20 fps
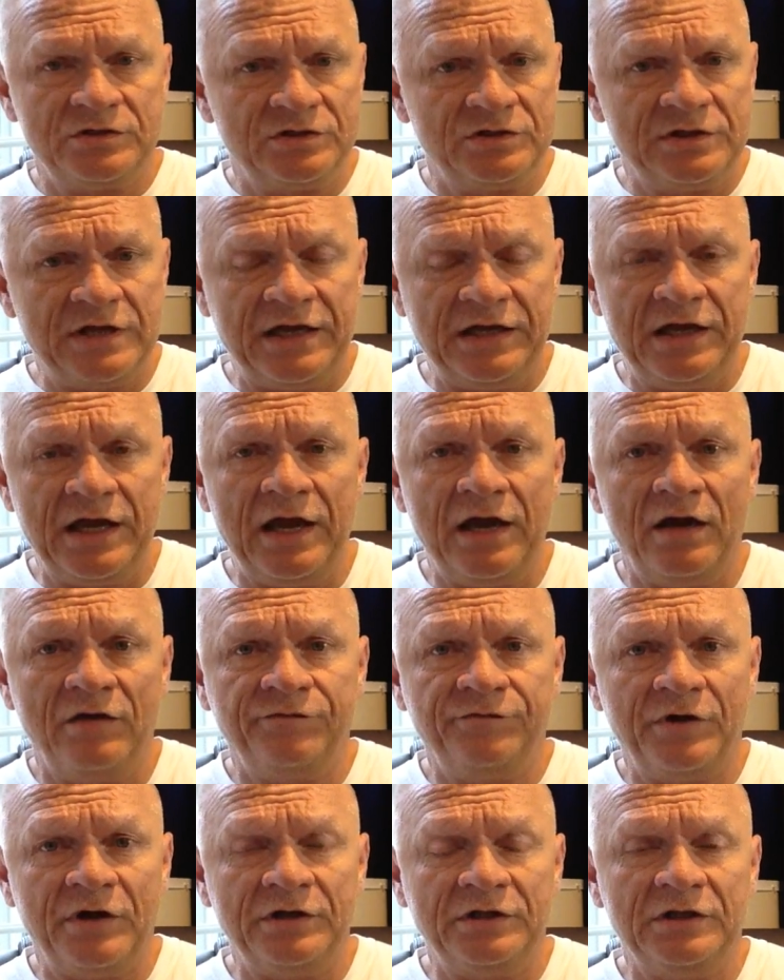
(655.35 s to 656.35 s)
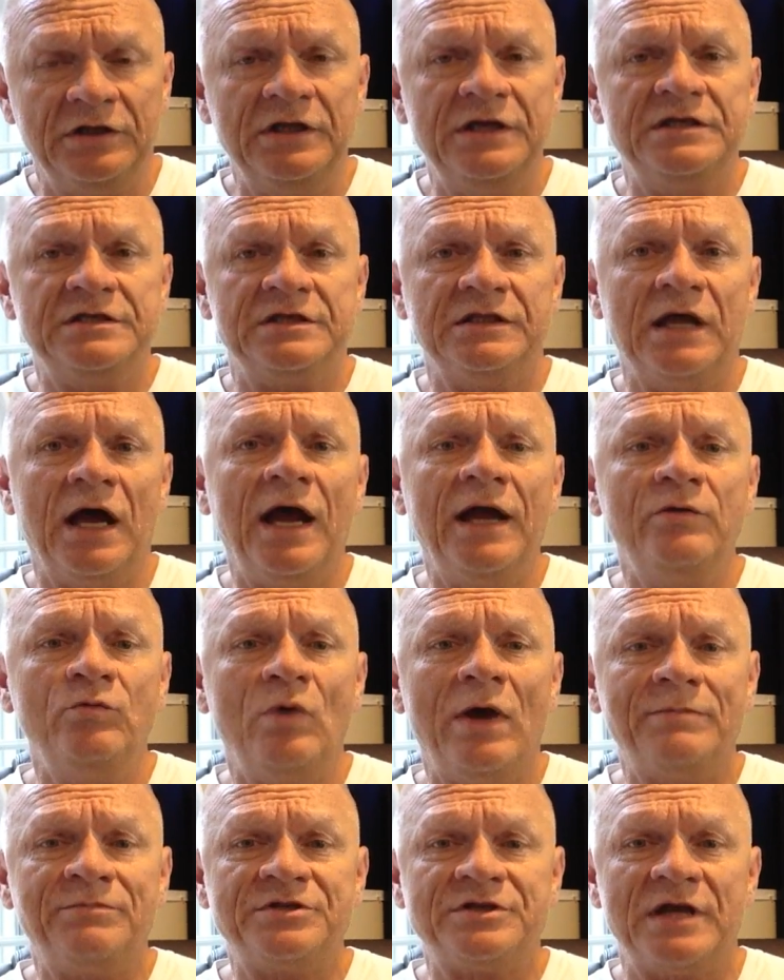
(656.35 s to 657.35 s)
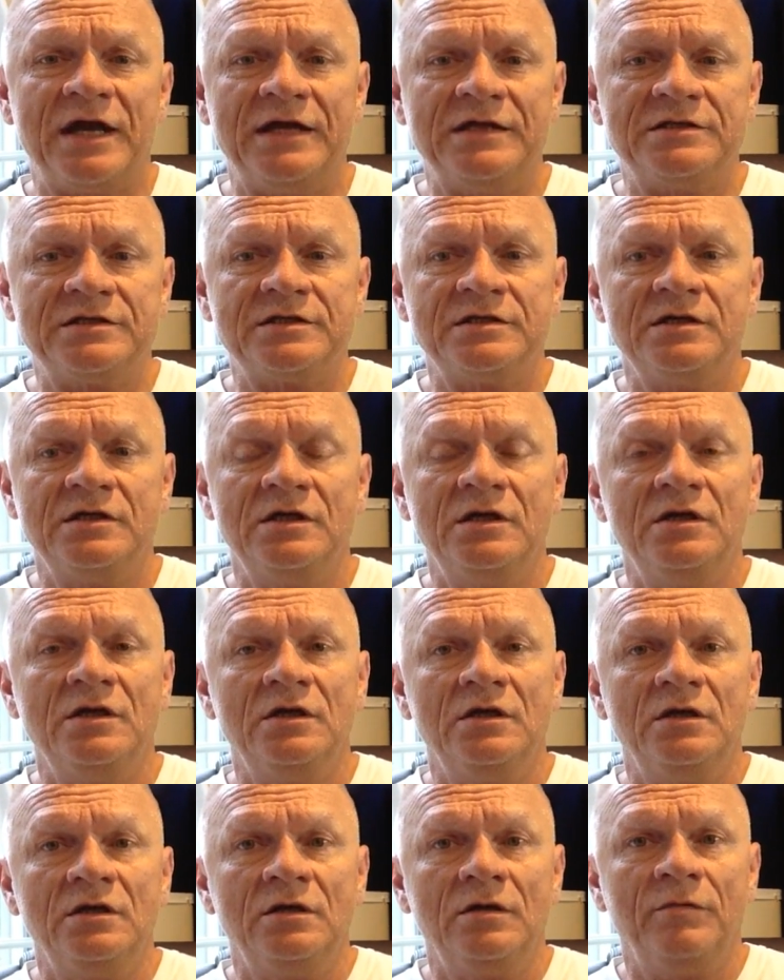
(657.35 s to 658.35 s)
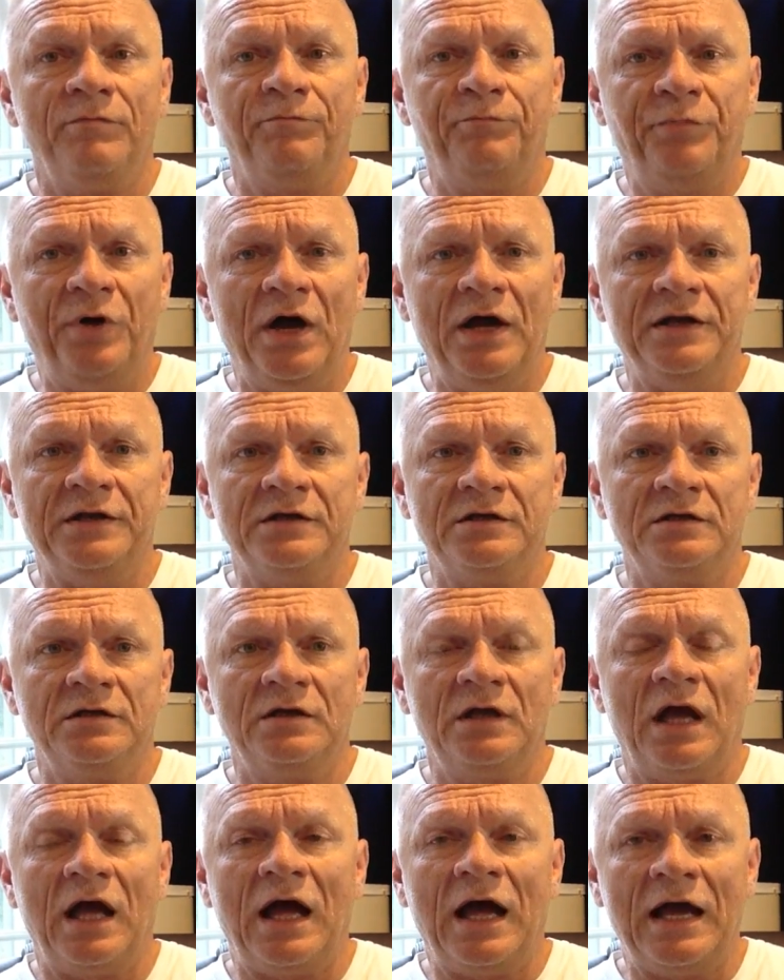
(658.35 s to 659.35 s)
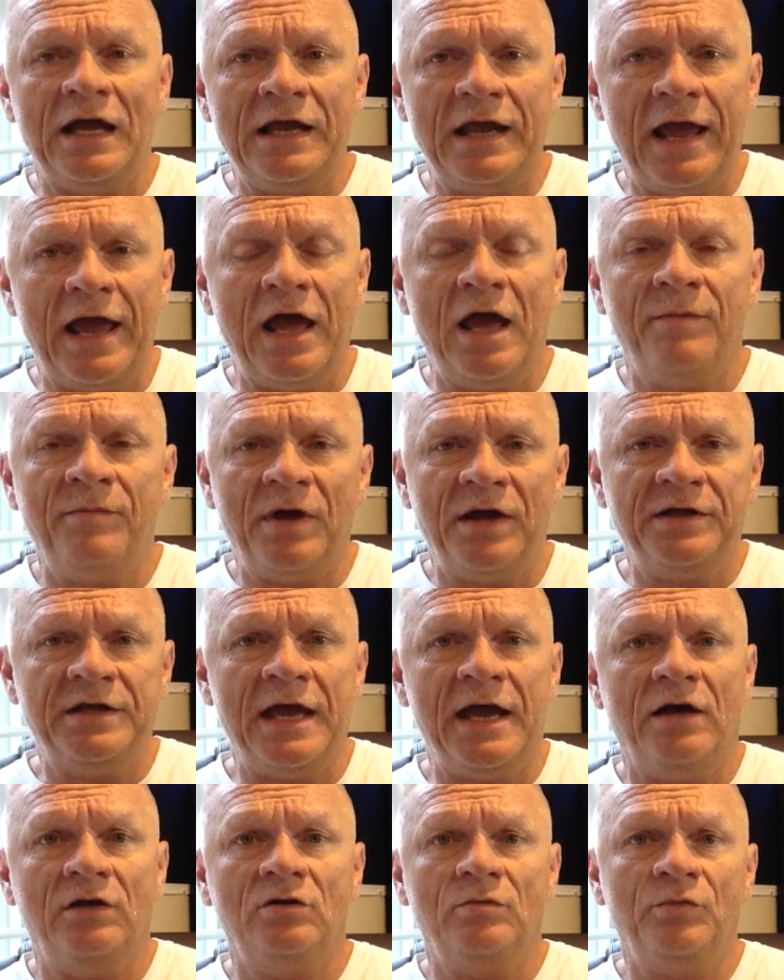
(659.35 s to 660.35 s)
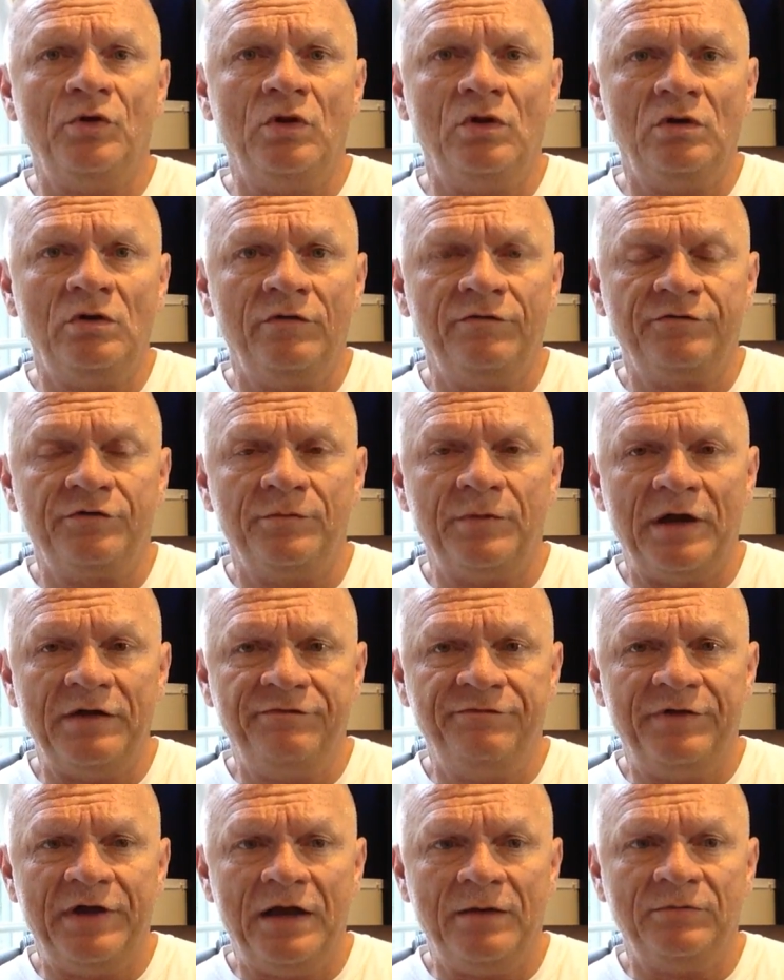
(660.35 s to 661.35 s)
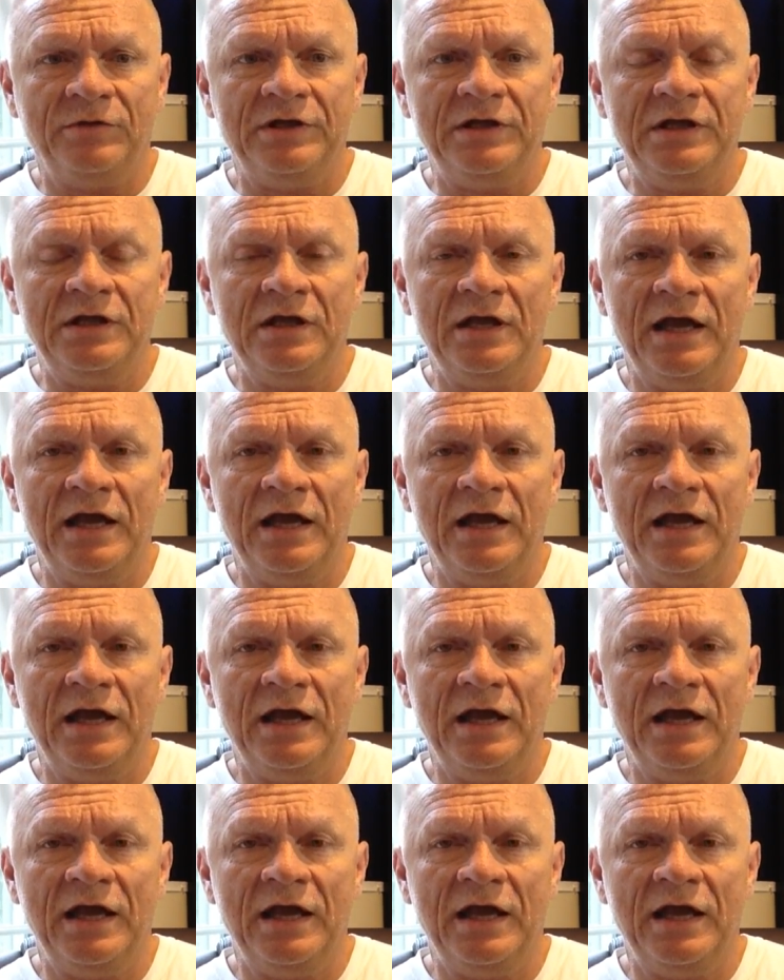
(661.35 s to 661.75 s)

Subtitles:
take care of at least 9 websites, but I am accountable for my family